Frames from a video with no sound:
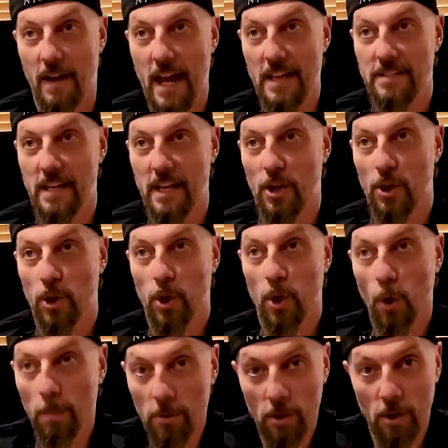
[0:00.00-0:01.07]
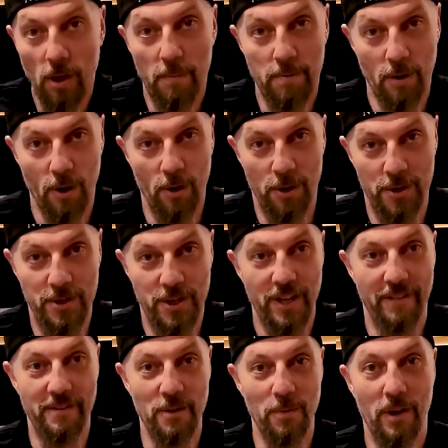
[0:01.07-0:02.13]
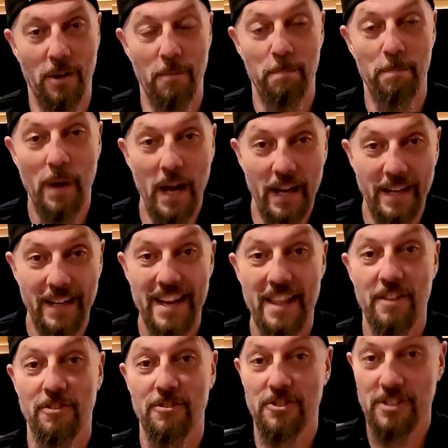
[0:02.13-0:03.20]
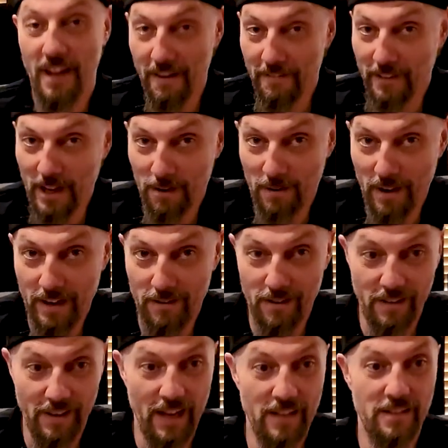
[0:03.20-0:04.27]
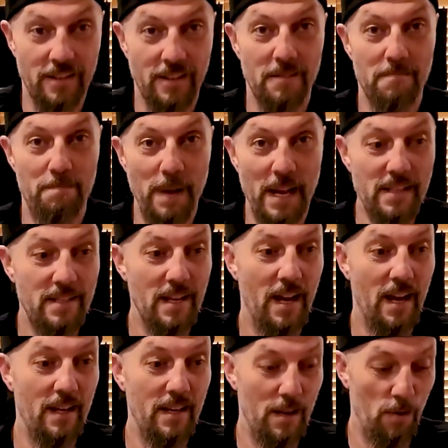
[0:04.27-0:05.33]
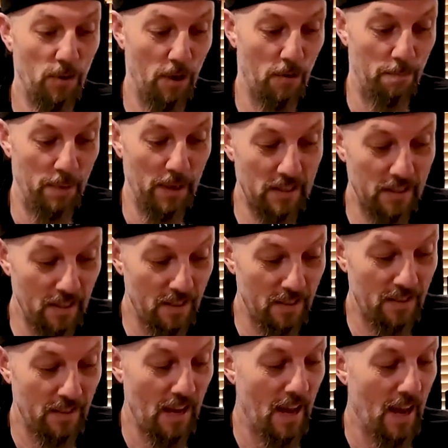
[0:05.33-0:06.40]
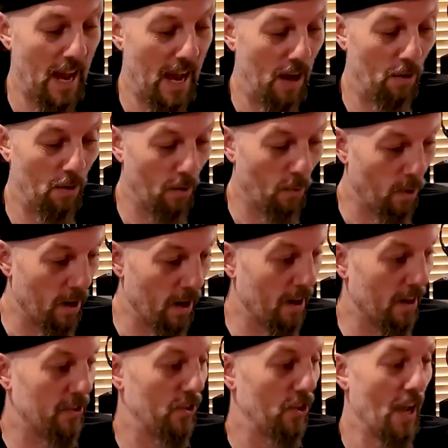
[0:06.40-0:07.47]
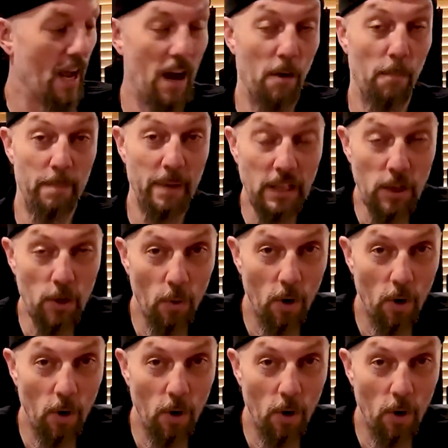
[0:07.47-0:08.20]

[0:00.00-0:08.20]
as a global approach, if you will, but there's definitely a right or wrong answer based on your business, how it works, how big you